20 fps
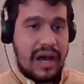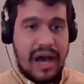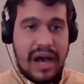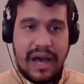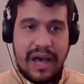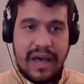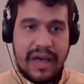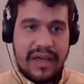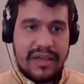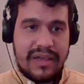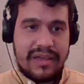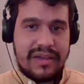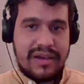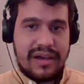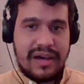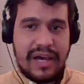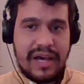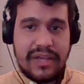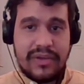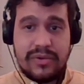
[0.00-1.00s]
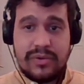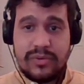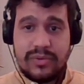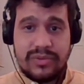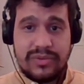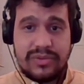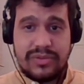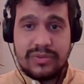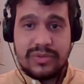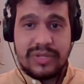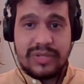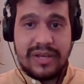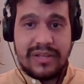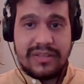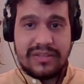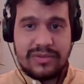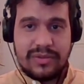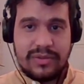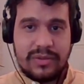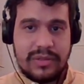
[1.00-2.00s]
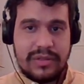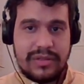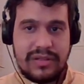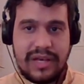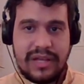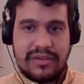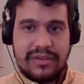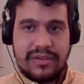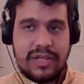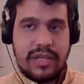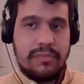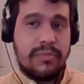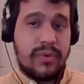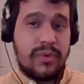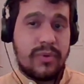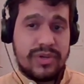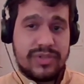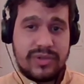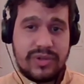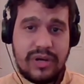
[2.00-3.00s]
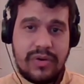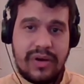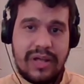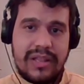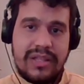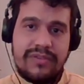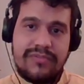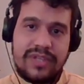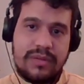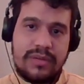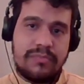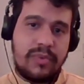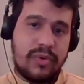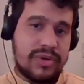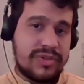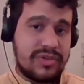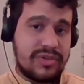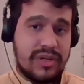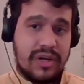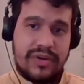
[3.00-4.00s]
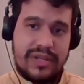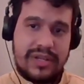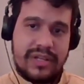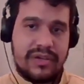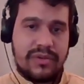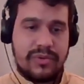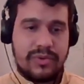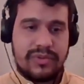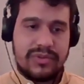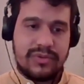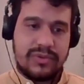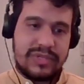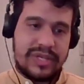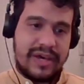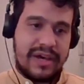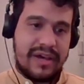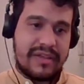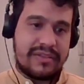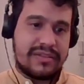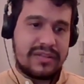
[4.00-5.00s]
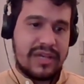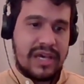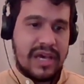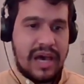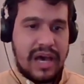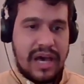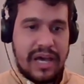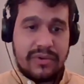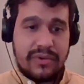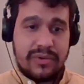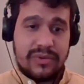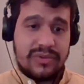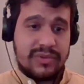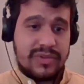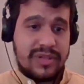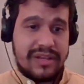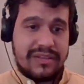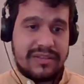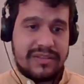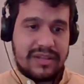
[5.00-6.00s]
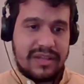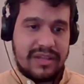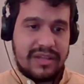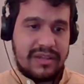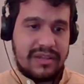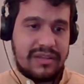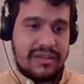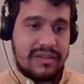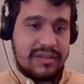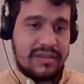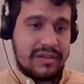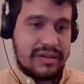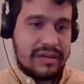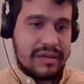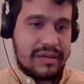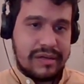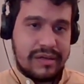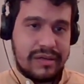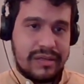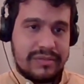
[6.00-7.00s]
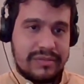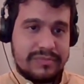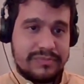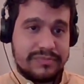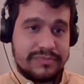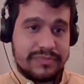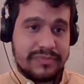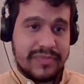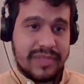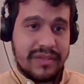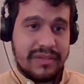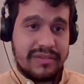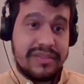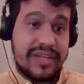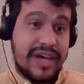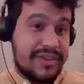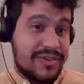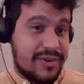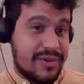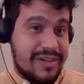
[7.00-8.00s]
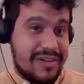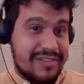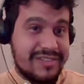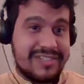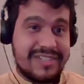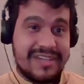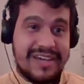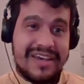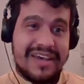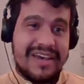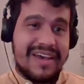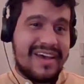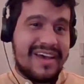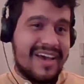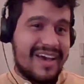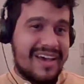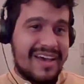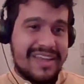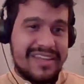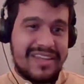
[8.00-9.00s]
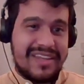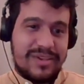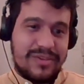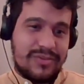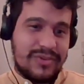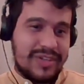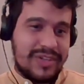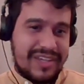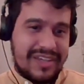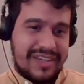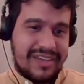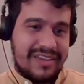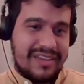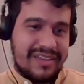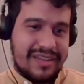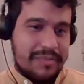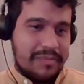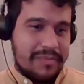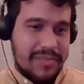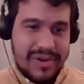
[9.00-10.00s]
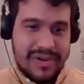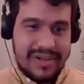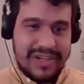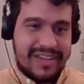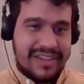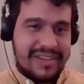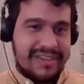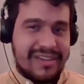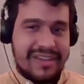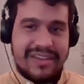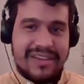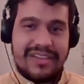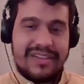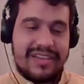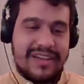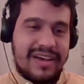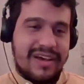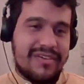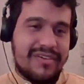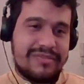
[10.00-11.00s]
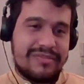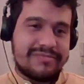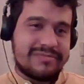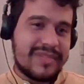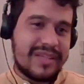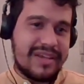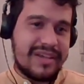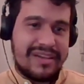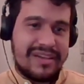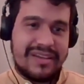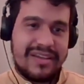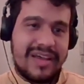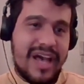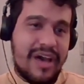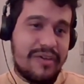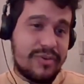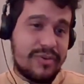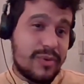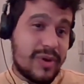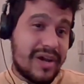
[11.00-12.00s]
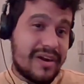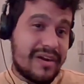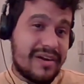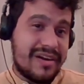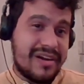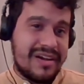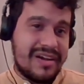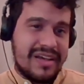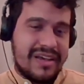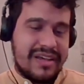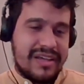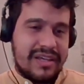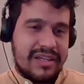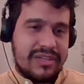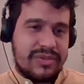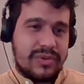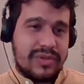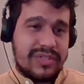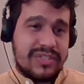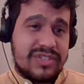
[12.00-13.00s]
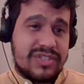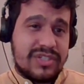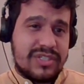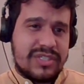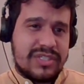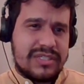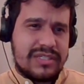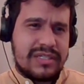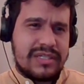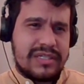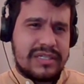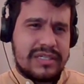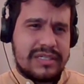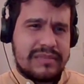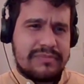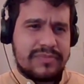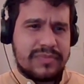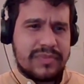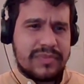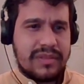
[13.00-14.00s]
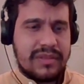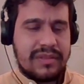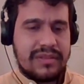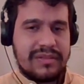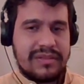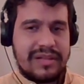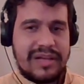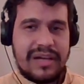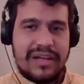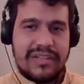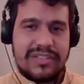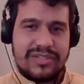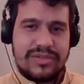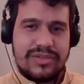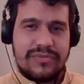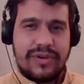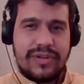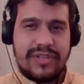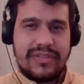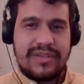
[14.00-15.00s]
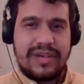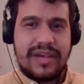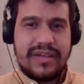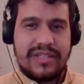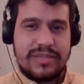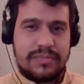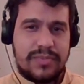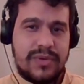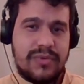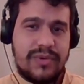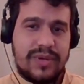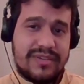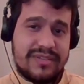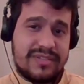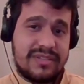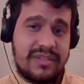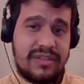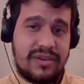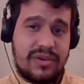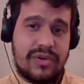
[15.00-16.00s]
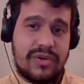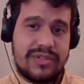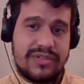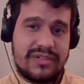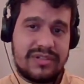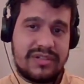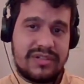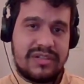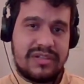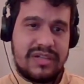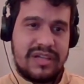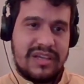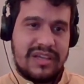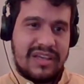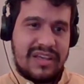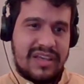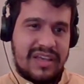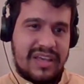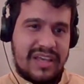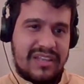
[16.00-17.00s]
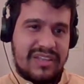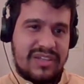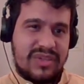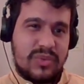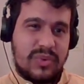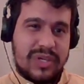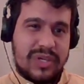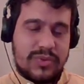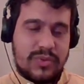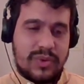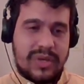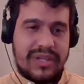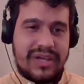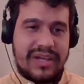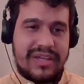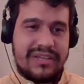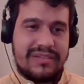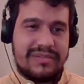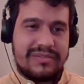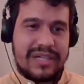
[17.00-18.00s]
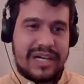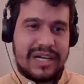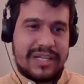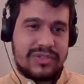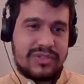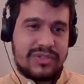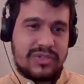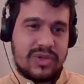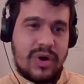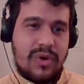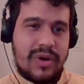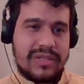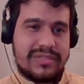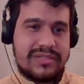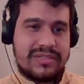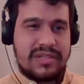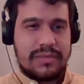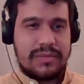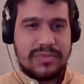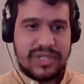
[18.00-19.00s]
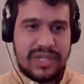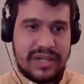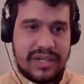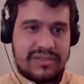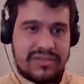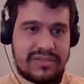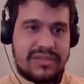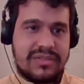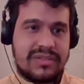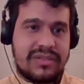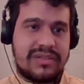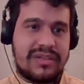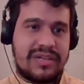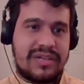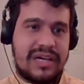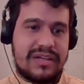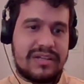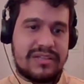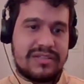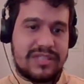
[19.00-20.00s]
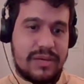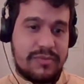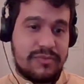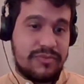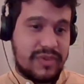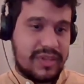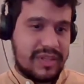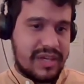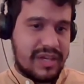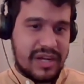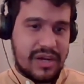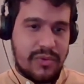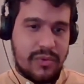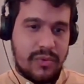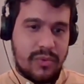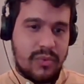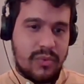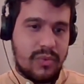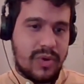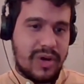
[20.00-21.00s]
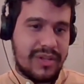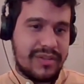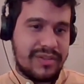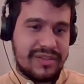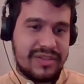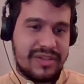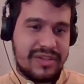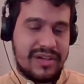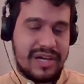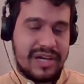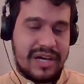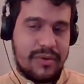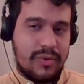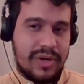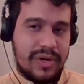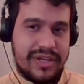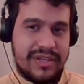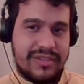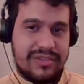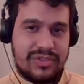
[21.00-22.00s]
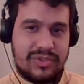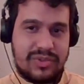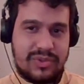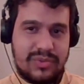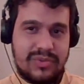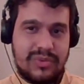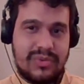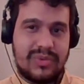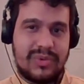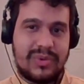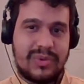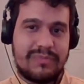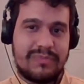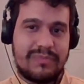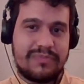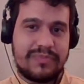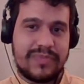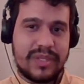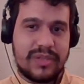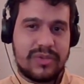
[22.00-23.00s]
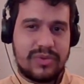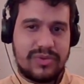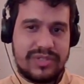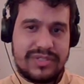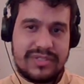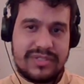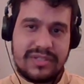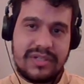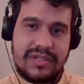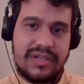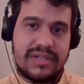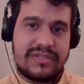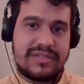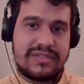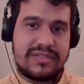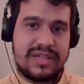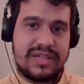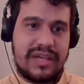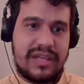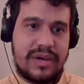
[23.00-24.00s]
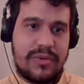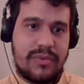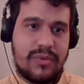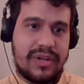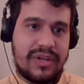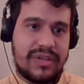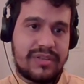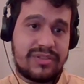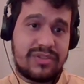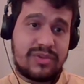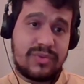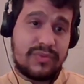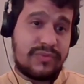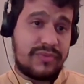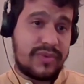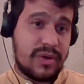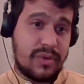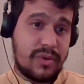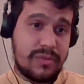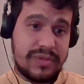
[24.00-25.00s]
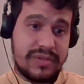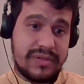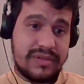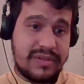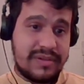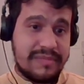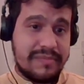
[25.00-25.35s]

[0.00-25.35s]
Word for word: I I could do that uh, like in Portugal. I lived in Portugal and I could do that I could do that in um, Netherlands and even in, in Berlin and uh, everywhere. It just um, a different experience in Corsica. And it was when I, I saw a subject, uh, something that I wanted, I wanted to, um, to discuss and I wanted to film.